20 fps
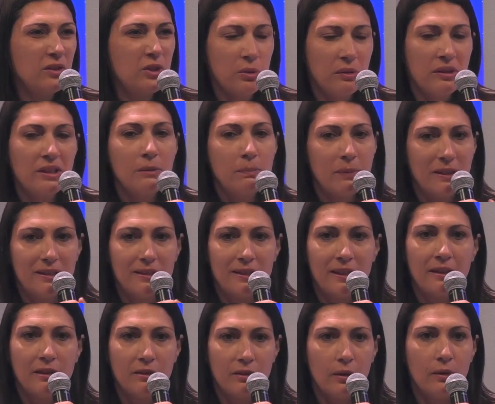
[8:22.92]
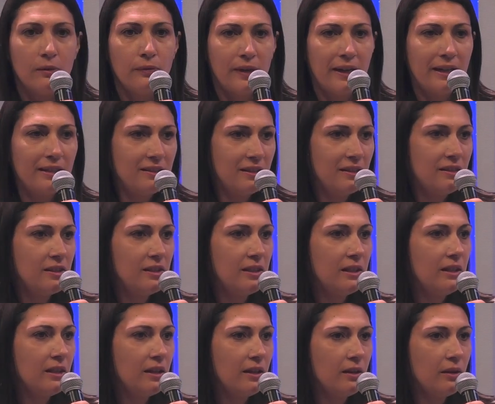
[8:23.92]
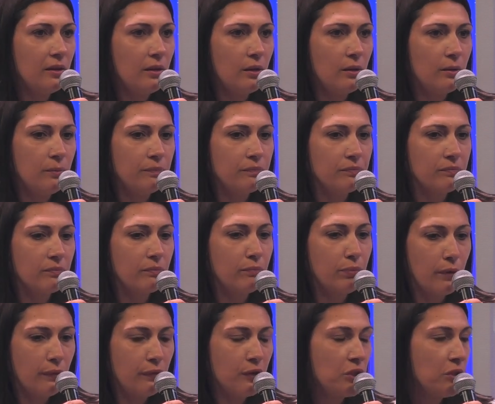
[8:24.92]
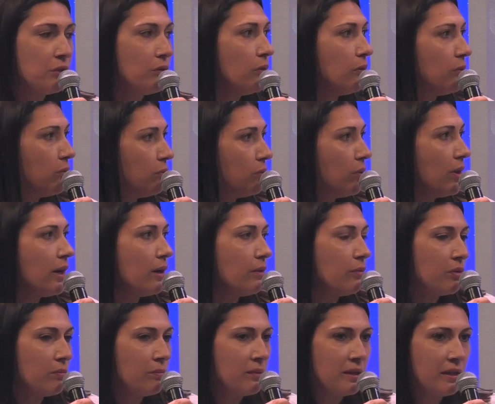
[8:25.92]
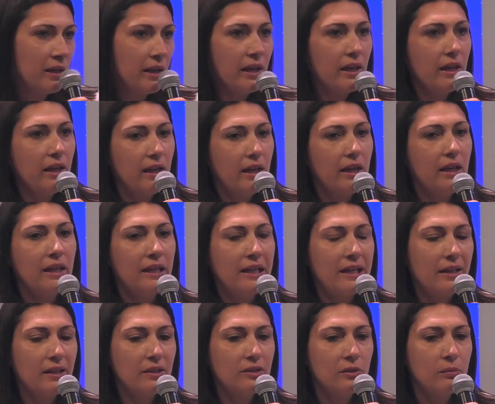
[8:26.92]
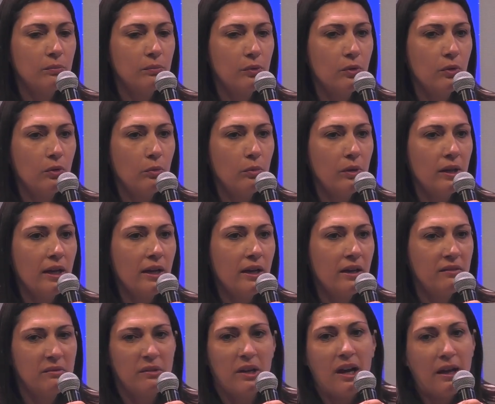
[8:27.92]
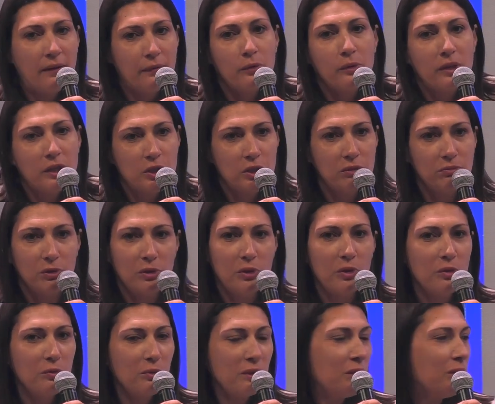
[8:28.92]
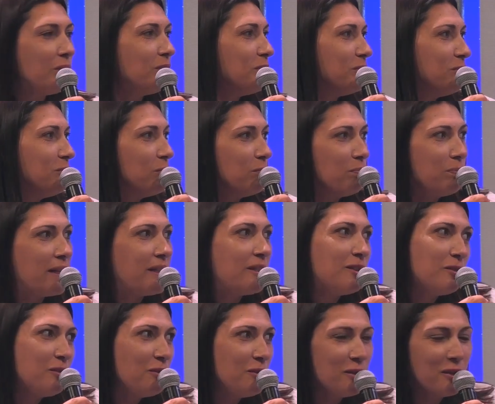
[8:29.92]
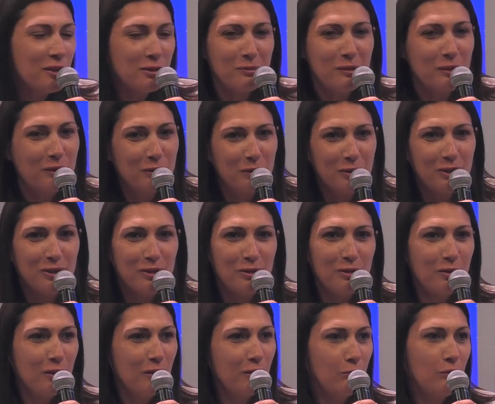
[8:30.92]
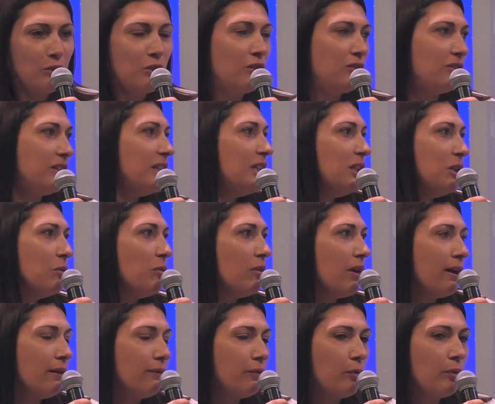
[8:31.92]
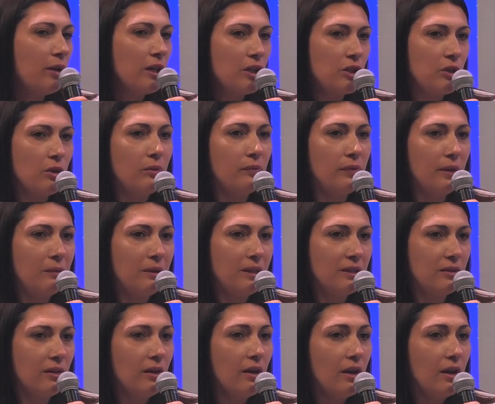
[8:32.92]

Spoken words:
20% of ICT professionals who are women. In Luxembourg, we are average. We're not bad students, we're not good students, we're just EU average. So there is